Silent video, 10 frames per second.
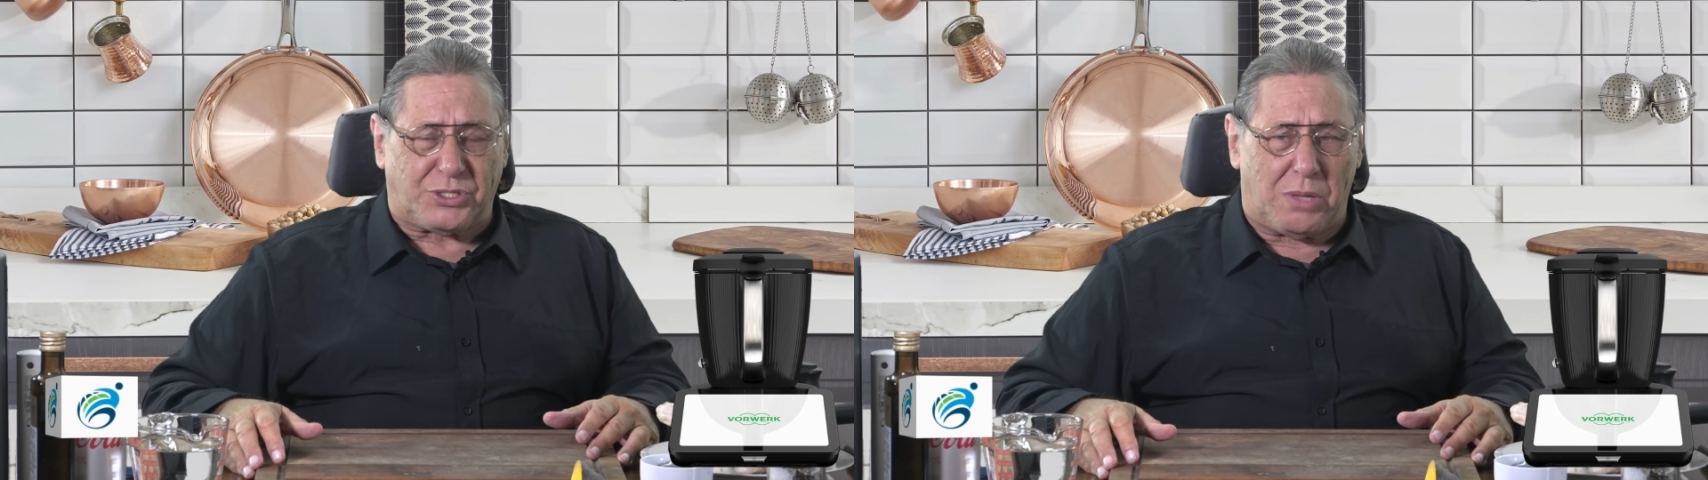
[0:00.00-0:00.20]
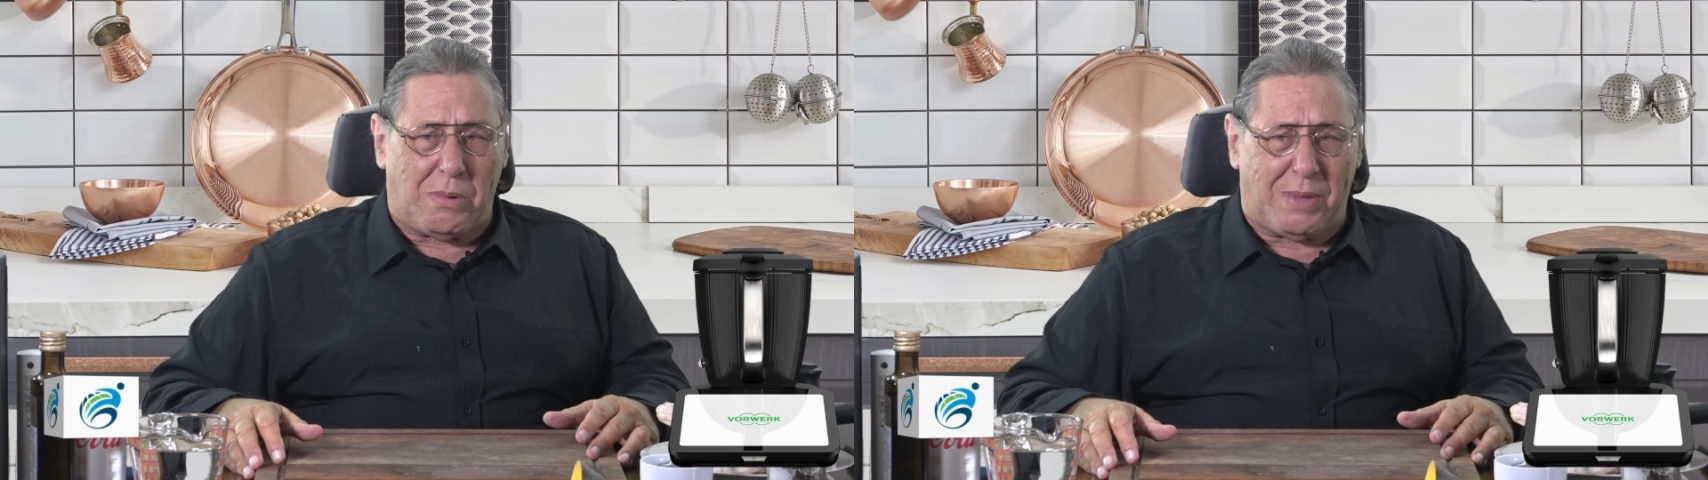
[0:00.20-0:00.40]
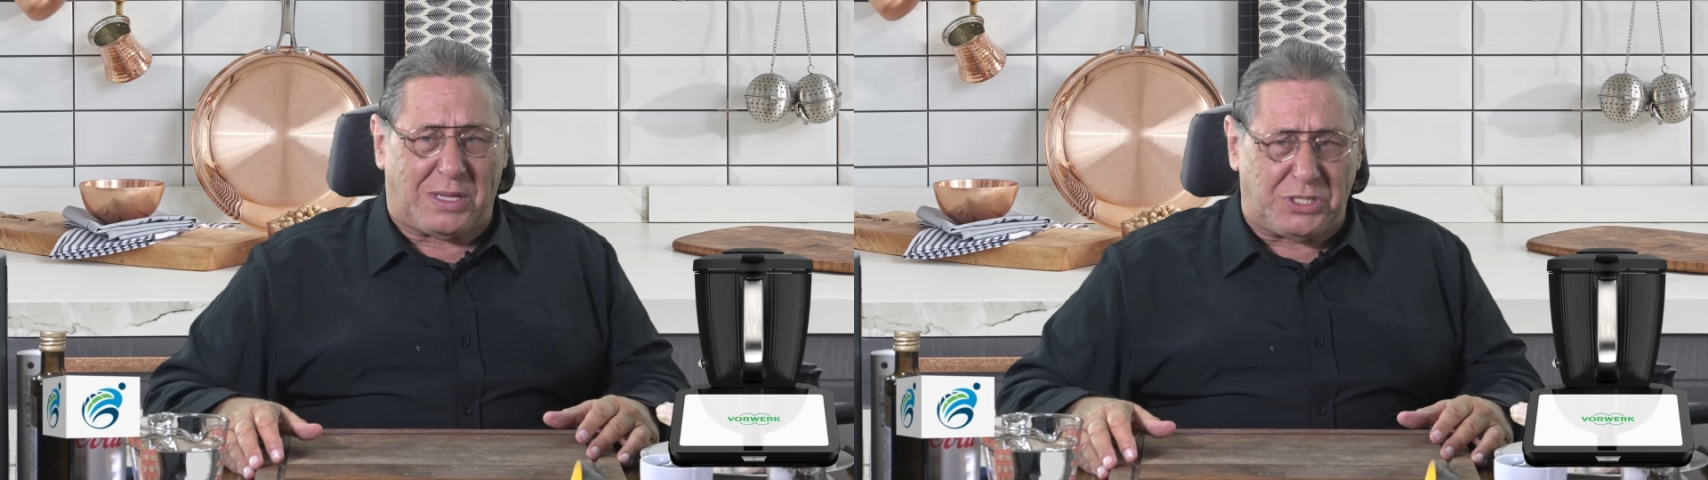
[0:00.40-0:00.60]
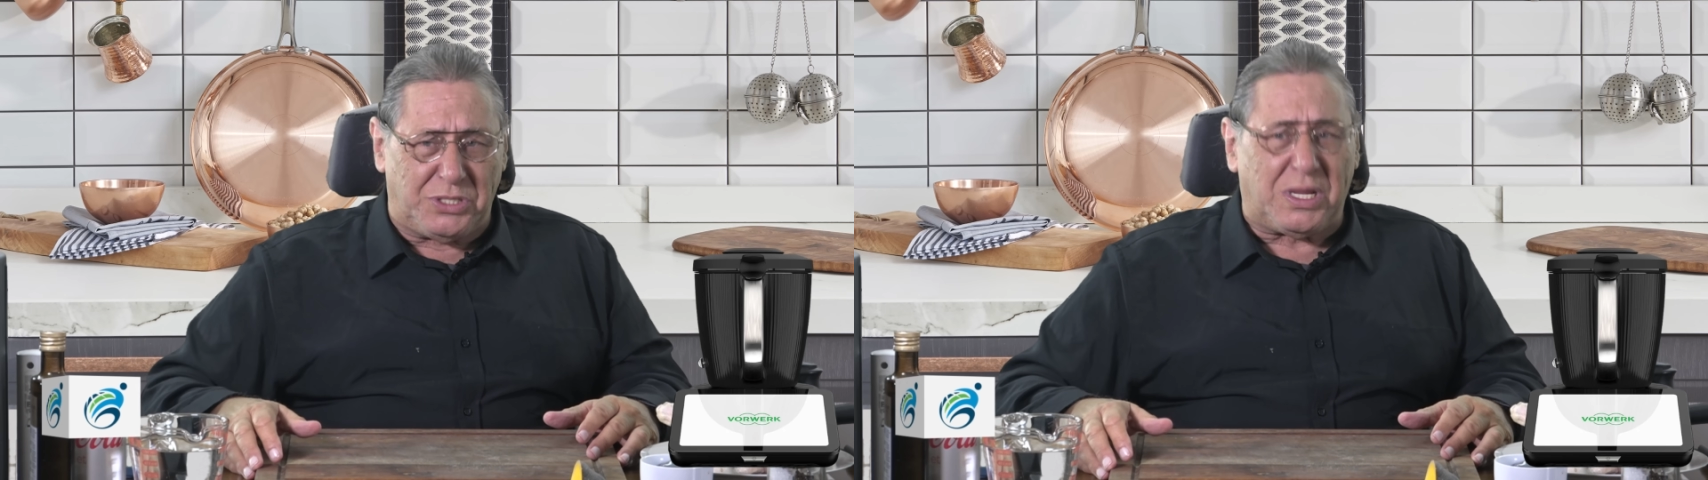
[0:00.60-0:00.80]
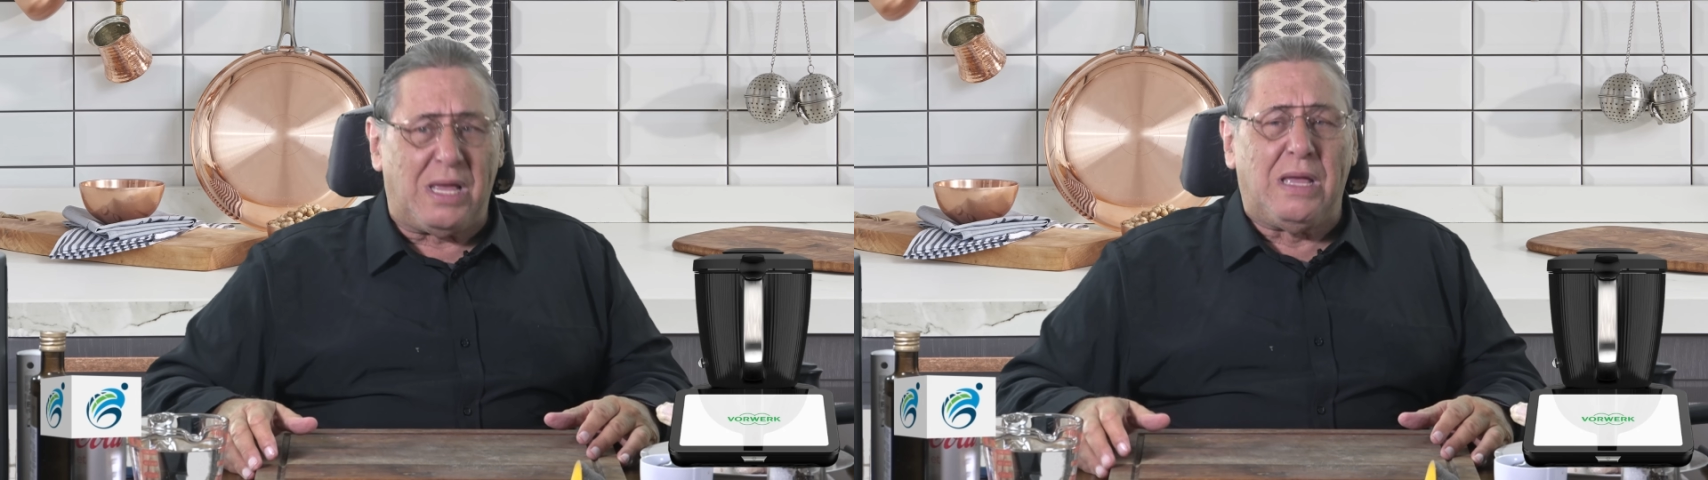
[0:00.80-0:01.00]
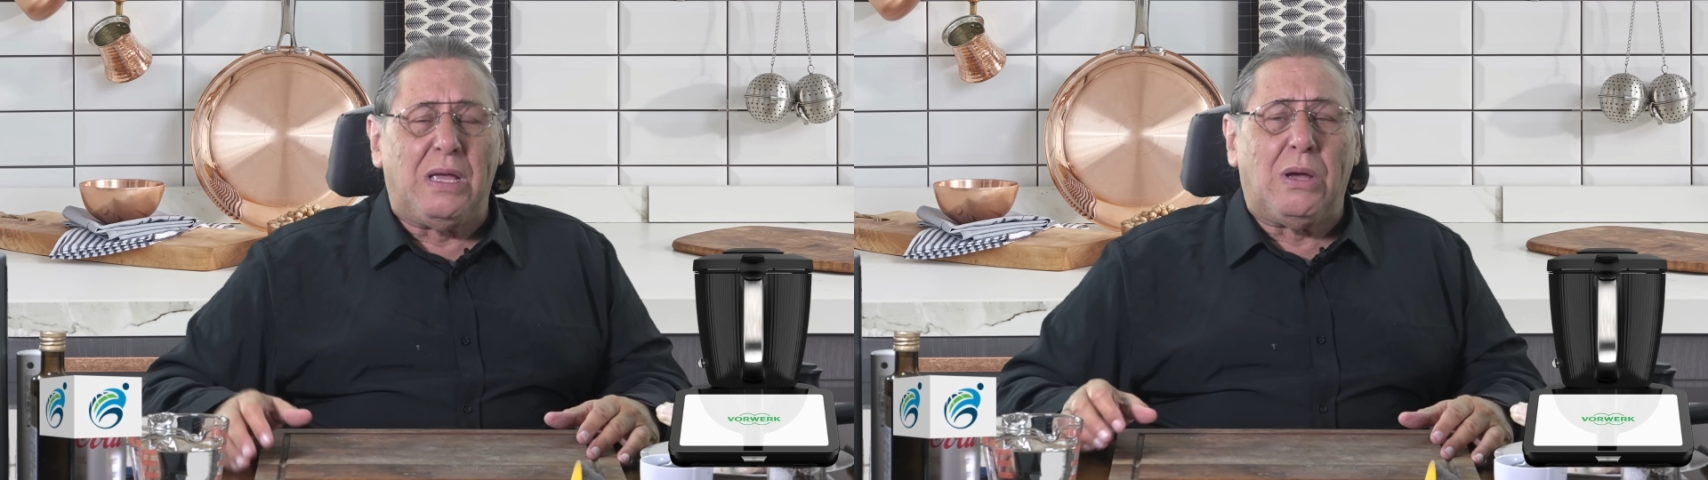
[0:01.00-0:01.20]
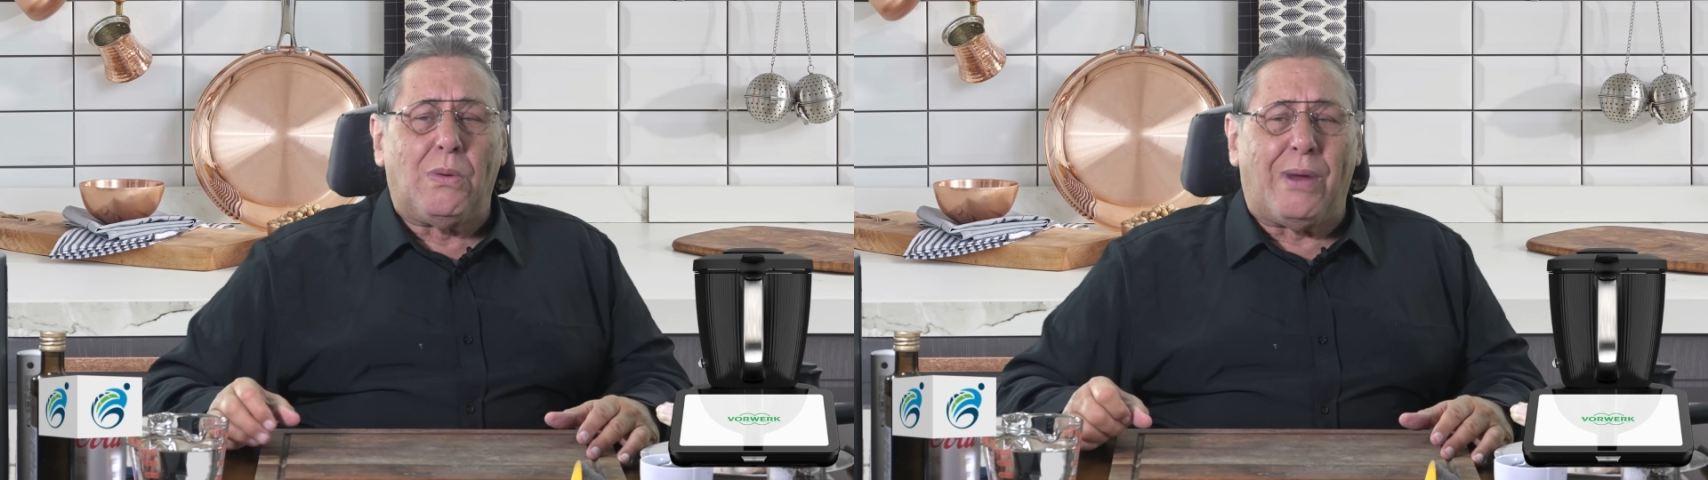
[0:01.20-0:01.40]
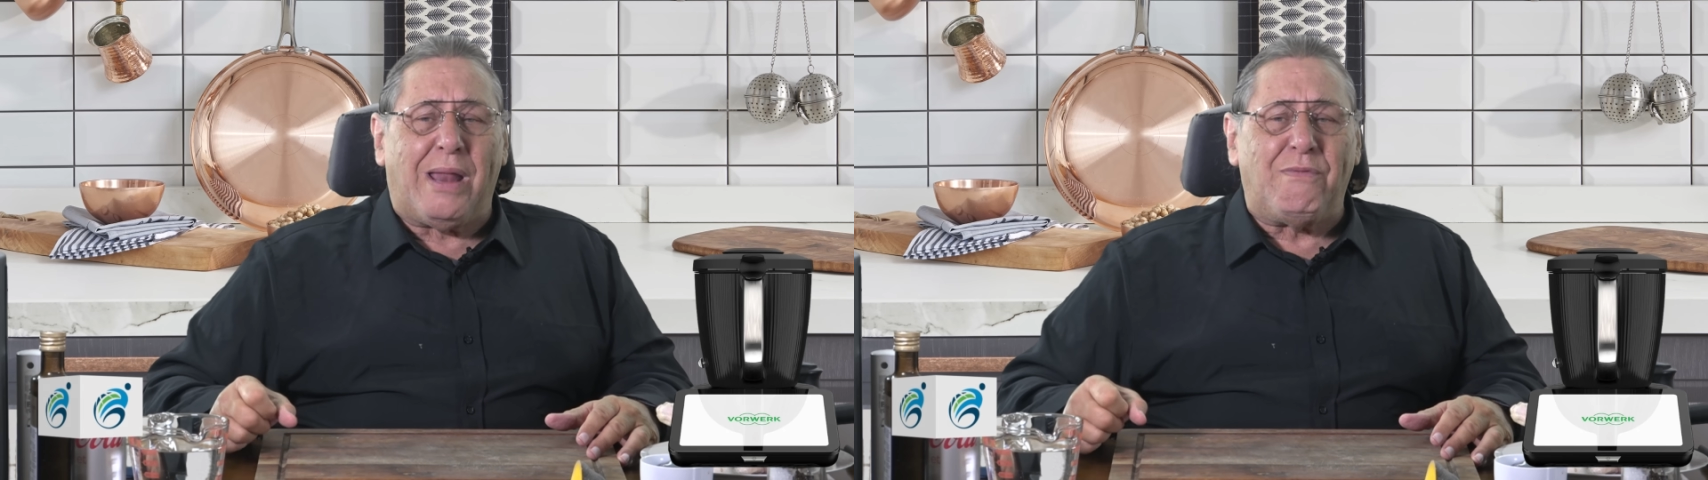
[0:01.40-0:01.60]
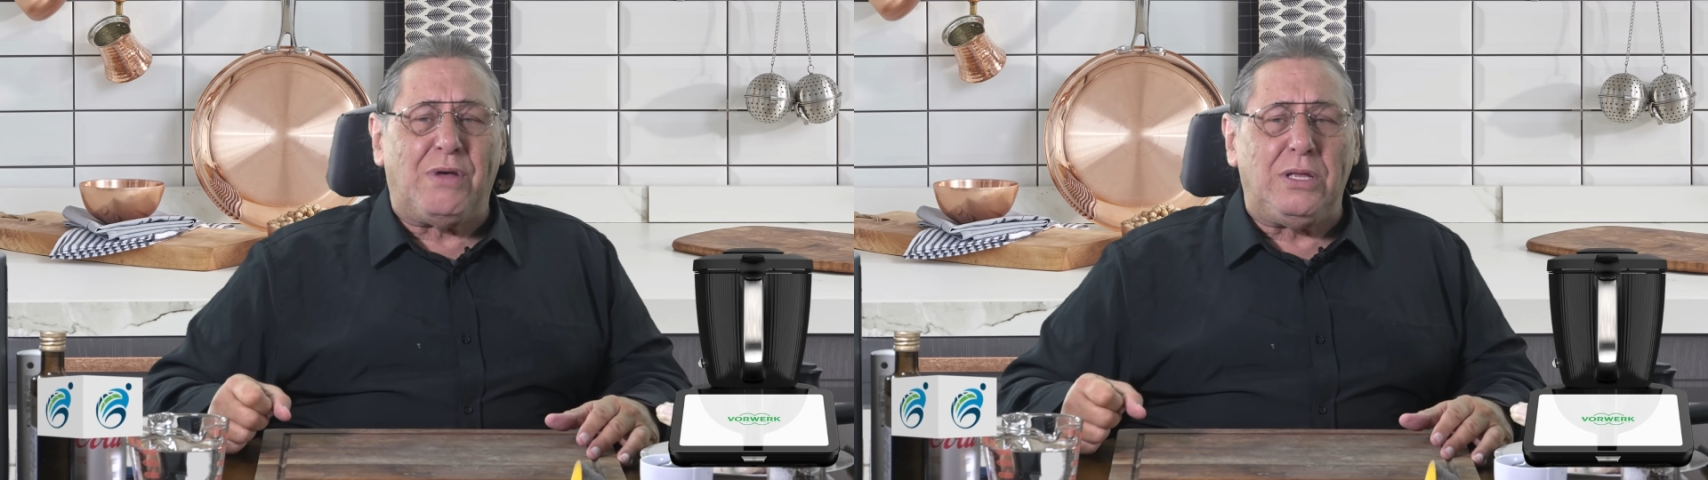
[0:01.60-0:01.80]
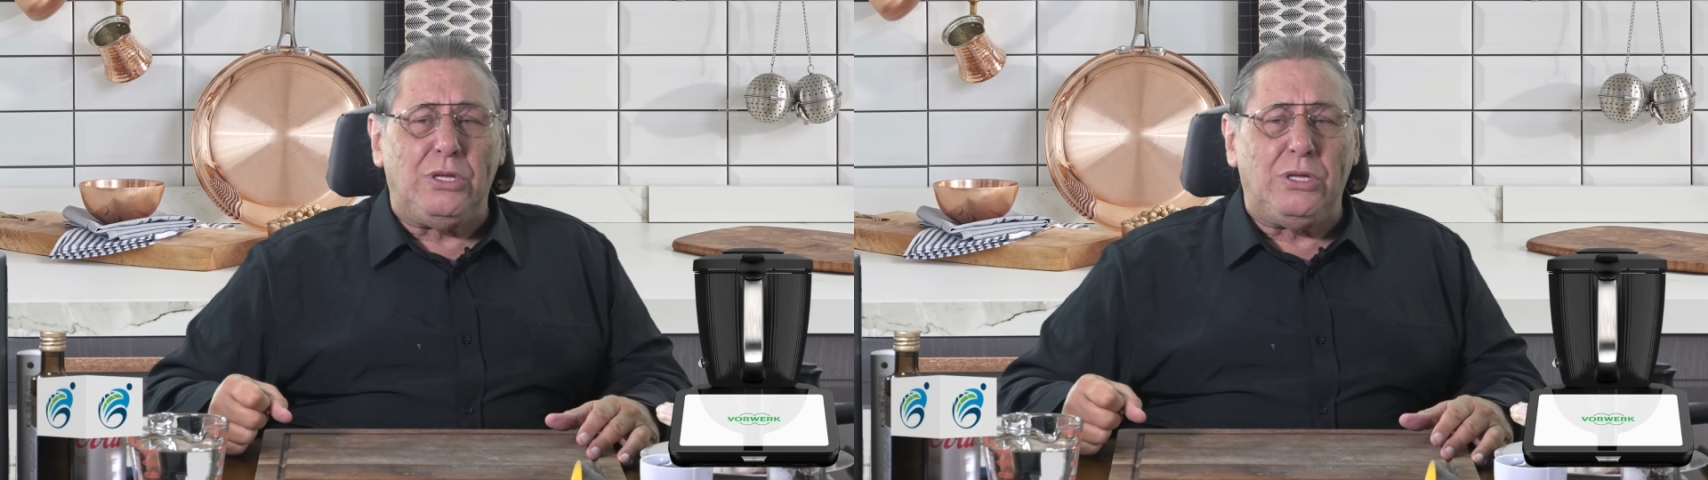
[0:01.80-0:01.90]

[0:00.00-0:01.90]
Thermomixes, whenever